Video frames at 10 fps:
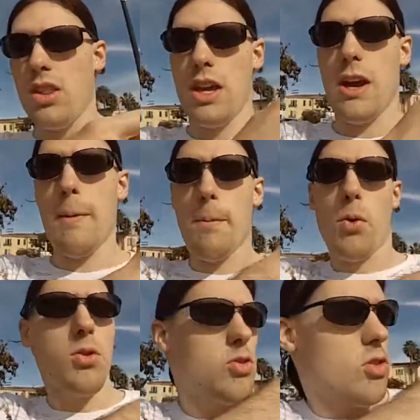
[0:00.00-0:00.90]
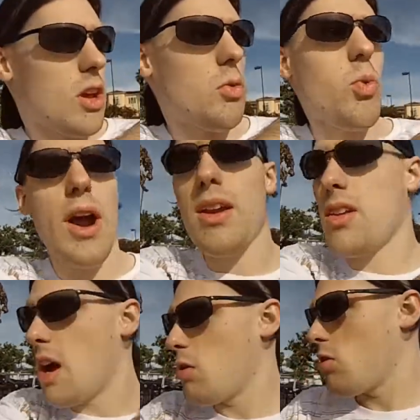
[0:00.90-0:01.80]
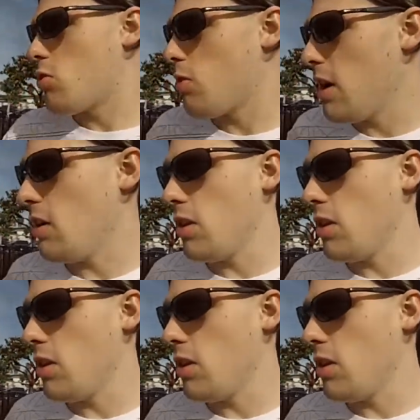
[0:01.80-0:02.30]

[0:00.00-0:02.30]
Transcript: the airport's just like right down the street